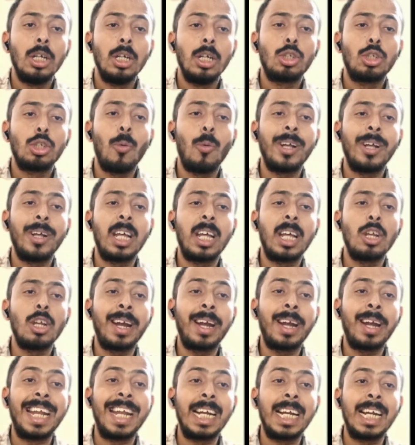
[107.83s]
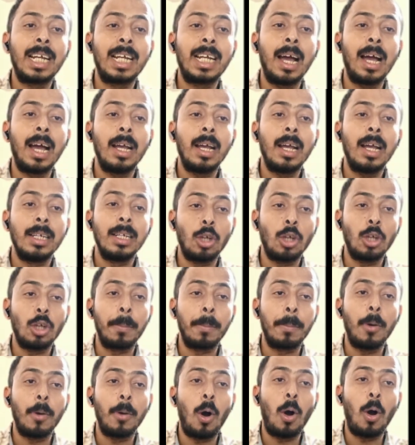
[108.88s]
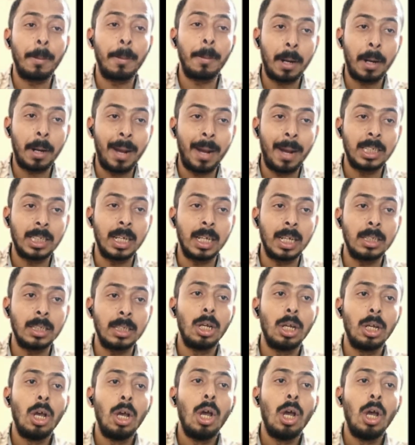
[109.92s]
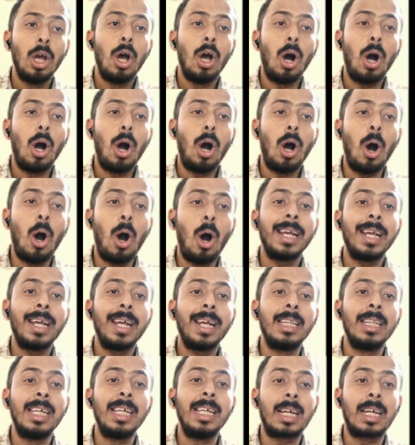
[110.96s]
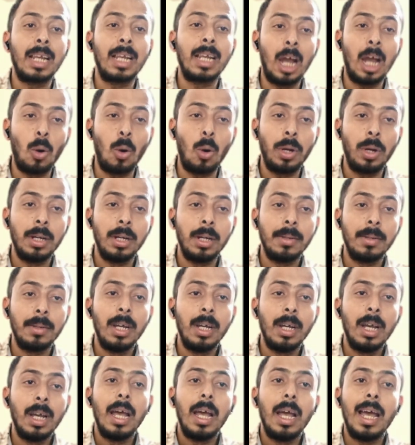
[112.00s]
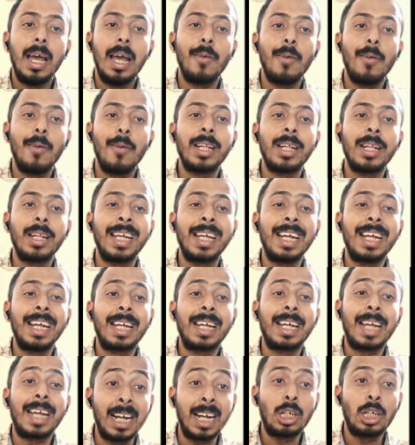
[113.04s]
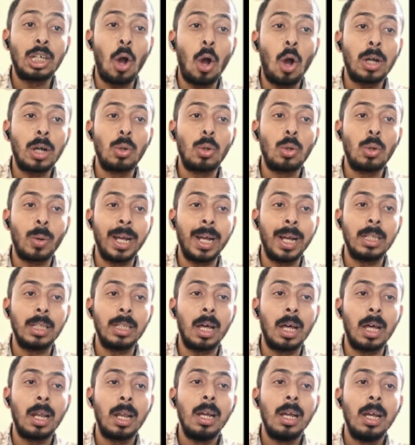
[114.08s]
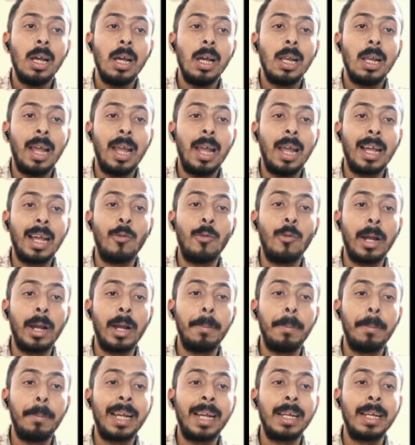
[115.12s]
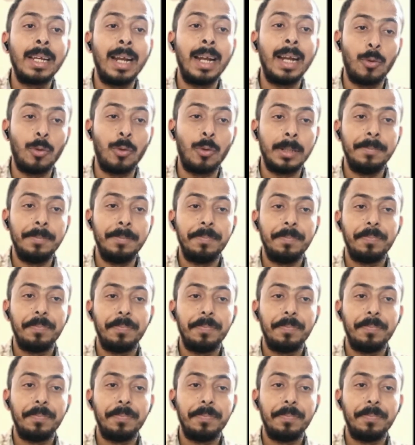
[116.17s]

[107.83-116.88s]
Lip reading: So whether your data is on premises or in the cloud, everything can talk together like one big network.